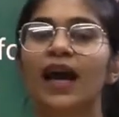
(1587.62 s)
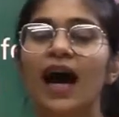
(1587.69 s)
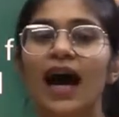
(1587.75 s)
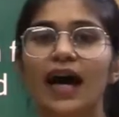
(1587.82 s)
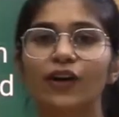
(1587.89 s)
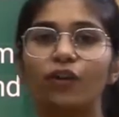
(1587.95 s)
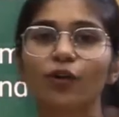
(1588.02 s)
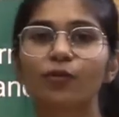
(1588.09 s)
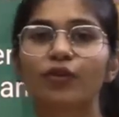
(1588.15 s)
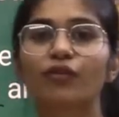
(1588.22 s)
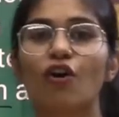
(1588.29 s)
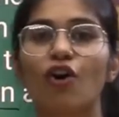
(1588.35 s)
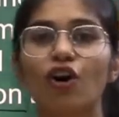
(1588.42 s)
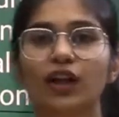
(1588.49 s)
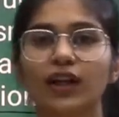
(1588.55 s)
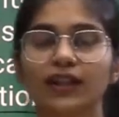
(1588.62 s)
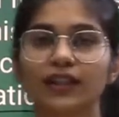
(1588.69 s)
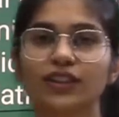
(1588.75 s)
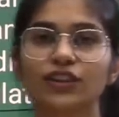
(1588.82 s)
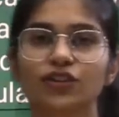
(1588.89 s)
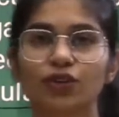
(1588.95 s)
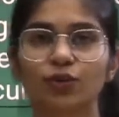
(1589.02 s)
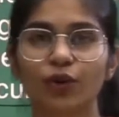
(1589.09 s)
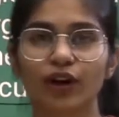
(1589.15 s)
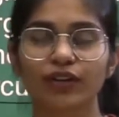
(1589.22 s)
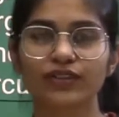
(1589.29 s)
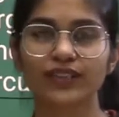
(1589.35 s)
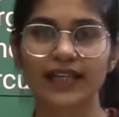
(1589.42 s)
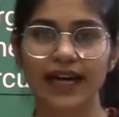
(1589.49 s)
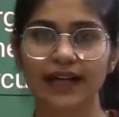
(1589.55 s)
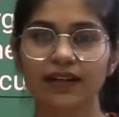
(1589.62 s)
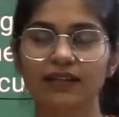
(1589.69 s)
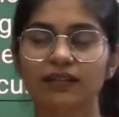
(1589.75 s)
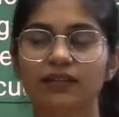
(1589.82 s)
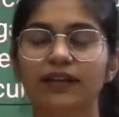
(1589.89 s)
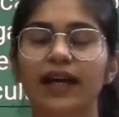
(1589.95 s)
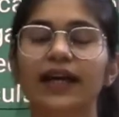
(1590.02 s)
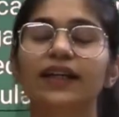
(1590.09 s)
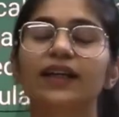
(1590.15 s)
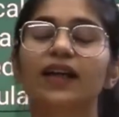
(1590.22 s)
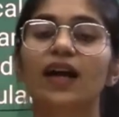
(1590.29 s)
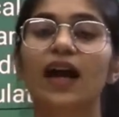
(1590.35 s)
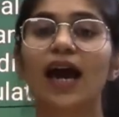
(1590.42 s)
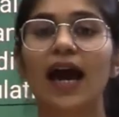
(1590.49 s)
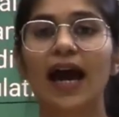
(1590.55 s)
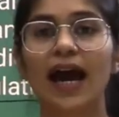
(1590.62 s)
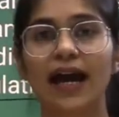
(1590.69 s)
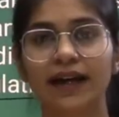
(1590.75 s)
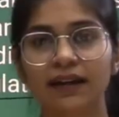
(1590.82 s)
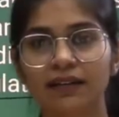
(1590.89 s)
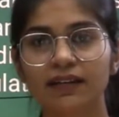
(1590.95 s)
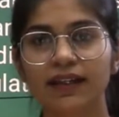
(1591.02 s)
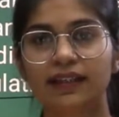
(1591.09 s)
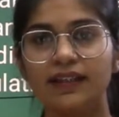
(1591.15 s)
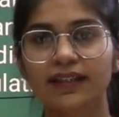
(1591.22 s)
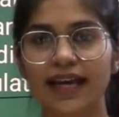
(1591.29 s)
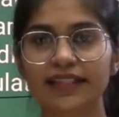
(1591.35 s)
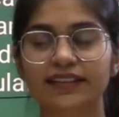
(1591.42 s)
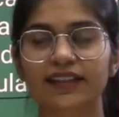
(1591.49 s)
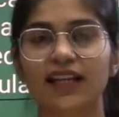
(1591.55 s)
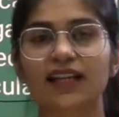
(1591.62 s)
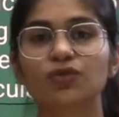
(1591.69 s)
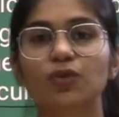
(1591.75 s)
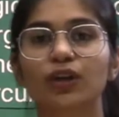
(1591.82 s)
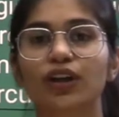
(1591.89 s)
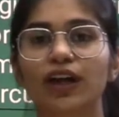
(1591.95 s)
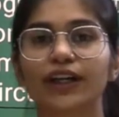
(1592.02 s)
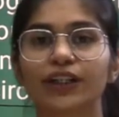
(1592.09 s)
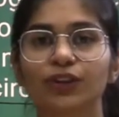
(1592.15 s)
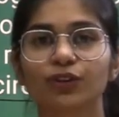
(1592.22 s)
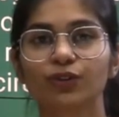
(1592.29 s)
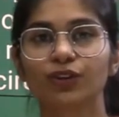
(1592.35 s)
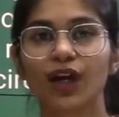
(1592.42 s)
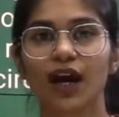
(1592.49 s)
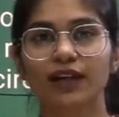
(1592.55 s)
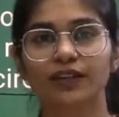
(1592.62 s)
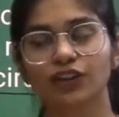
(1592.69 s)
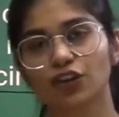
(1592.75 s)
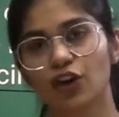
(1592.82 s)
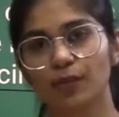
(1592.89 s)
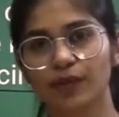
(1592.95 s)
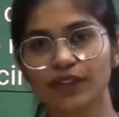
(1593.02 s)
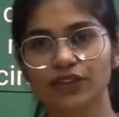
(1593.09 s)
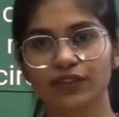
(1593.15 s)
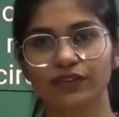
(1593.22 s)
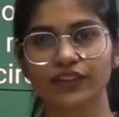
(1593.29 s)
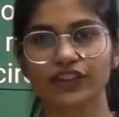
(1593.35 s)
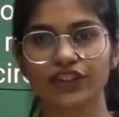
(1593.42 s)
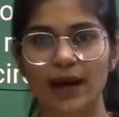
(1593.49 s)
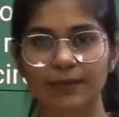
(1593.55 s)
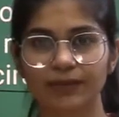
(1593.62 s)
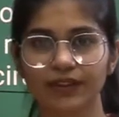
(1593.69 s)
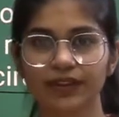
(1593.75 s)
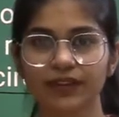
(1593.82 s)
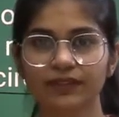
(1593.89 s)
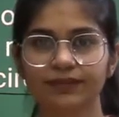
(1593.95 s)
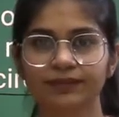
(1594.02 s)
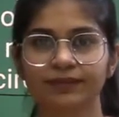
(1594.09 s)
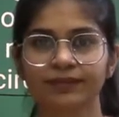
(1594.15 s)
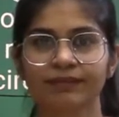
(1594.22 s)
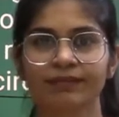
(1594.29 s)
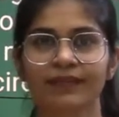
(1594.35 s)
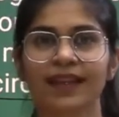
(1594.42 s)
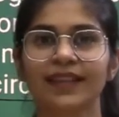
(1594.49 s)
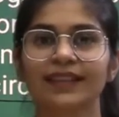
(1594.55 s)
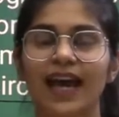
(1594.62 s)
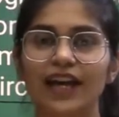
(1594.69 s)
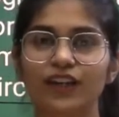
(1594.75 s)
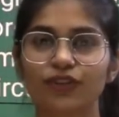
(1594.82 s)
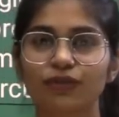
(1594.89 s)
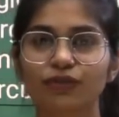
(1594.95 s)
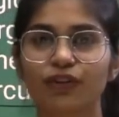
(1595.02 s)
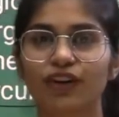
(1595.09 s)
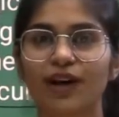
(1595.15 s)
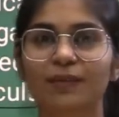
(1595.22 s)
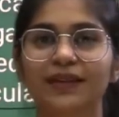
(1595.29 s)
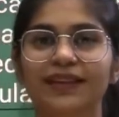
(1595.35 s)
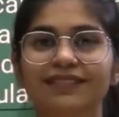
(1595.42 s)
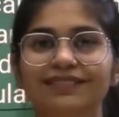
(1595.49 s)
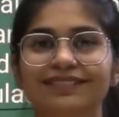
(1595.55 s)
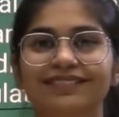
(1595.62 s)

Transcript: I hope you've all understood what I've said, right? And in the next class, we'll continue the other topics of the chapter. Thank you for coming.